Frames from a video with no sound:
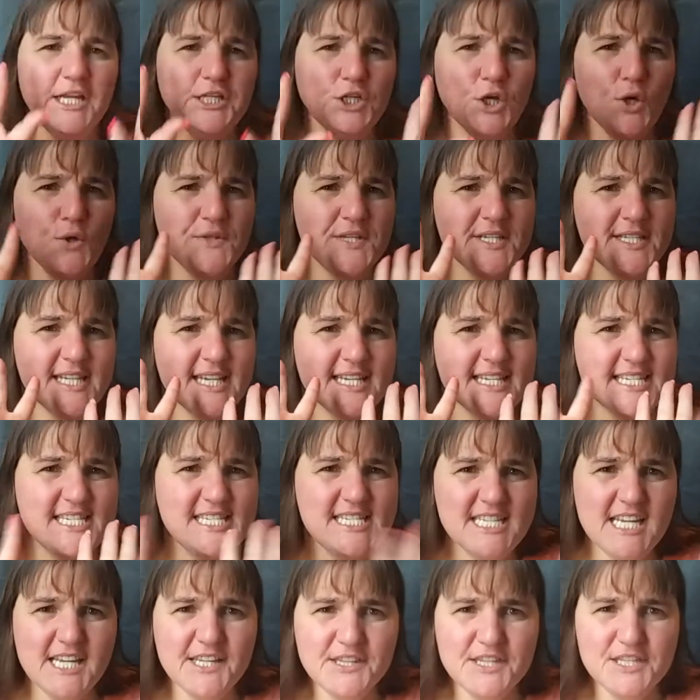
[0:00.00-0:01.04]
know this has
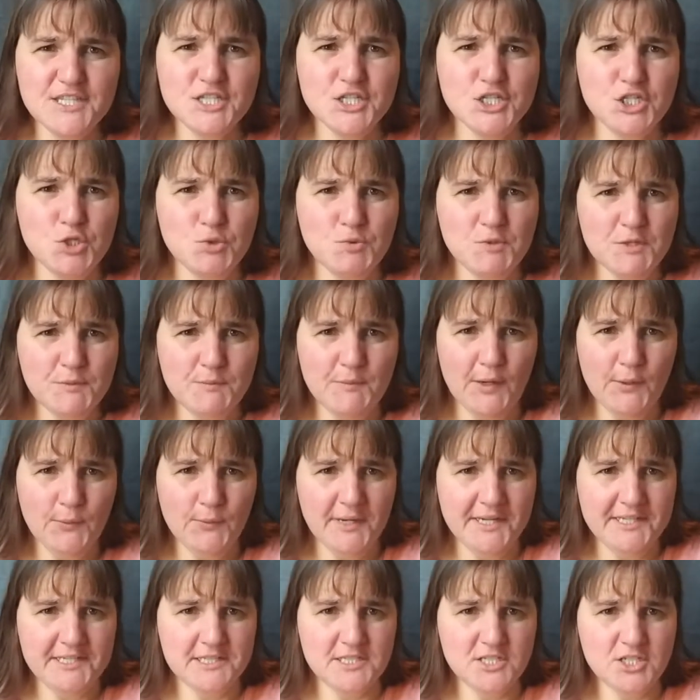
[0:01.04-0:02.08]
nothing to do with my
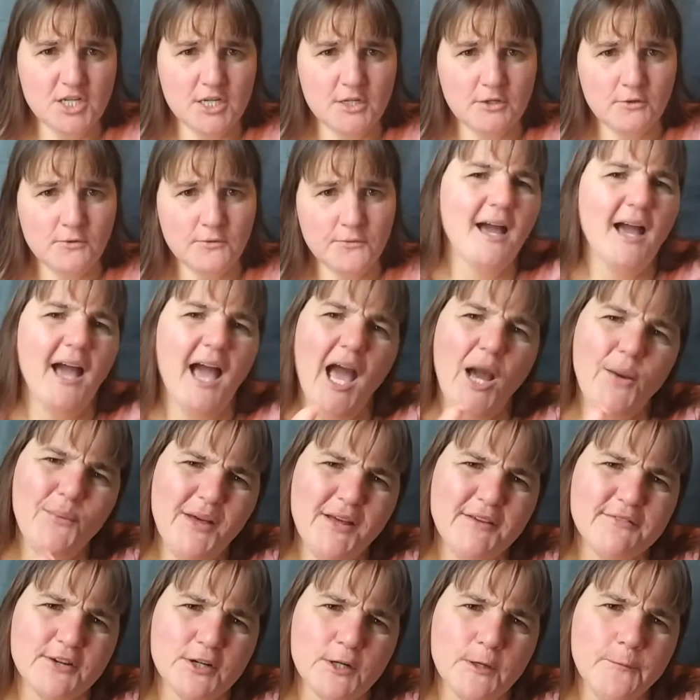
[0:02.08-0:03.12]
writing channel.
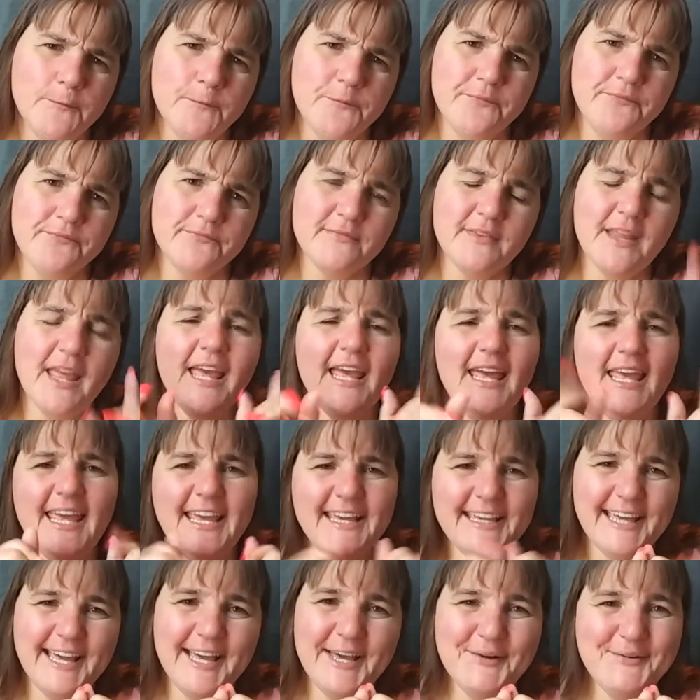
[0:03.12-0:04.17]
However,
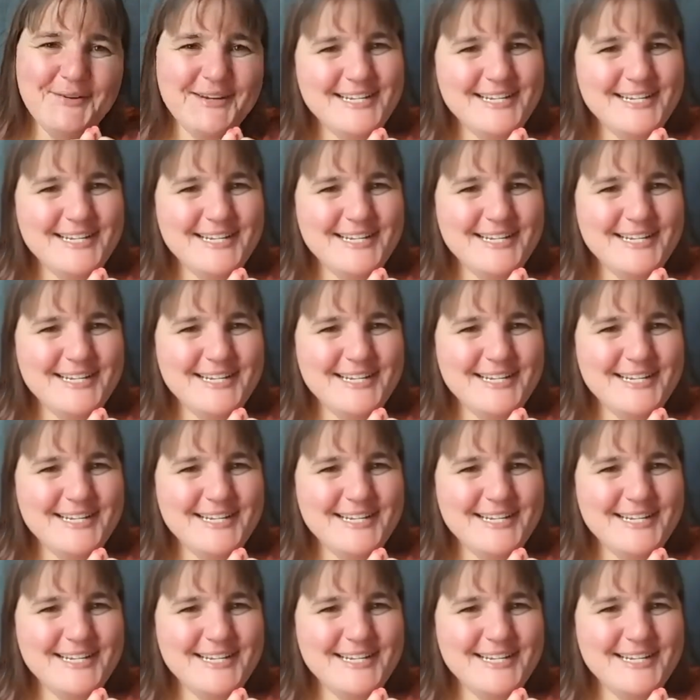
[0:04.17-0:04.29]
it can go